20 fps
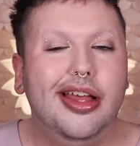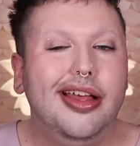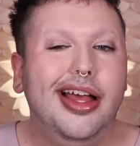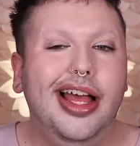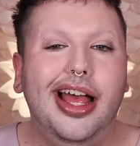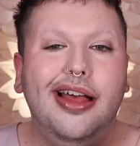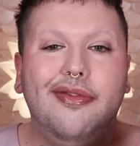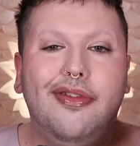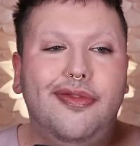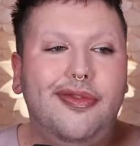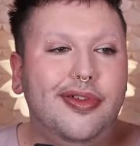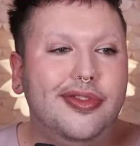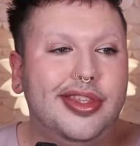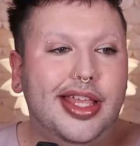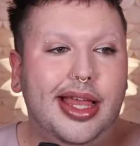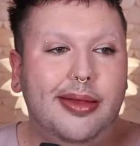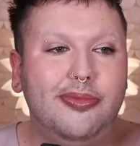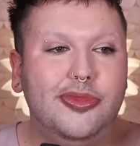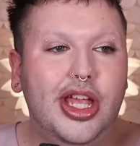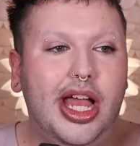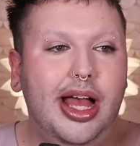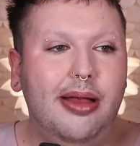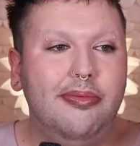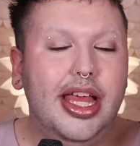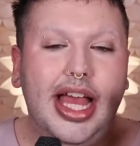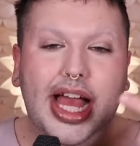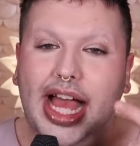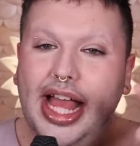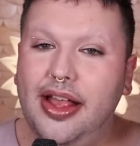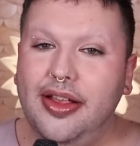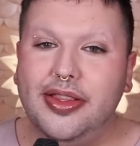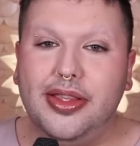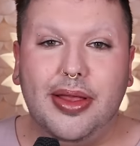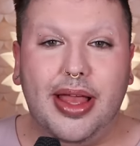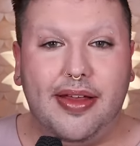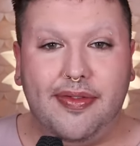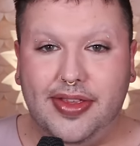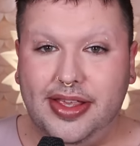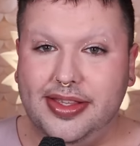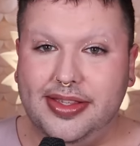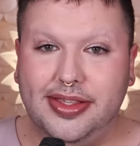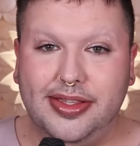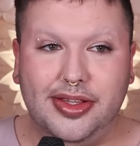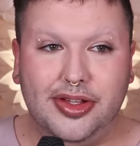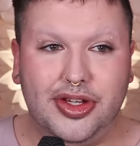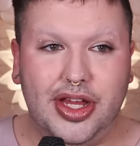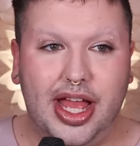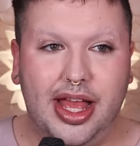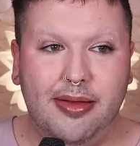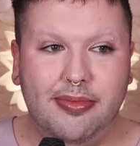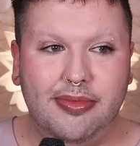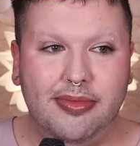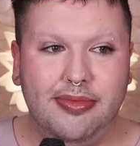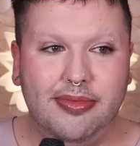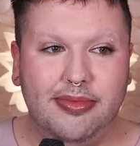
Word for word: I have a full time job. I also have this as a job.